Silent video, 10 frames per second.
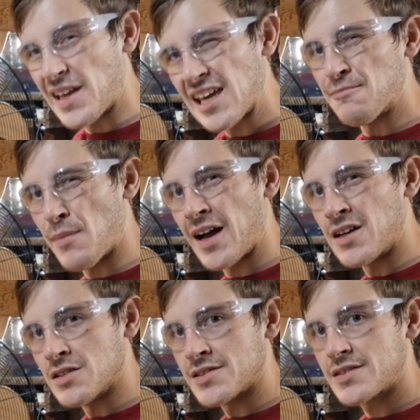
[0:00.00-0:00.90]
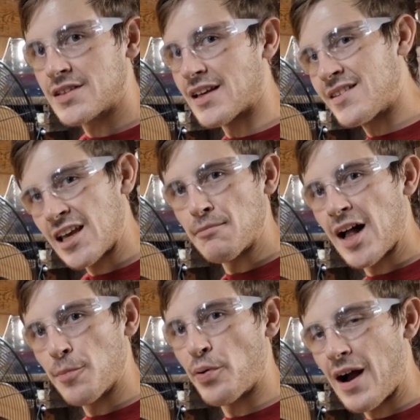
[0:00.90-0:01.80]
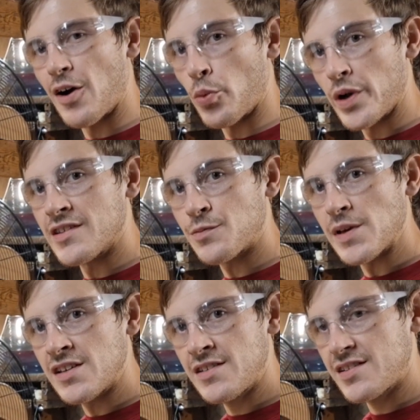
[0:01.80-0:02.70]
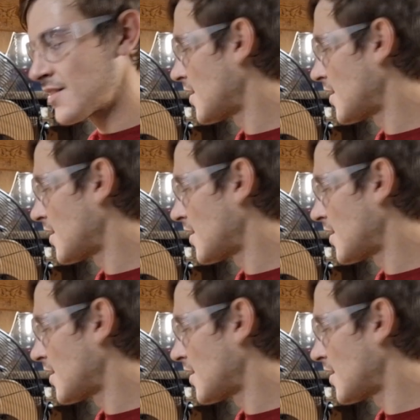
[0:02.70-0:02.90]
8 miles to 10 mile per hour wind speeds.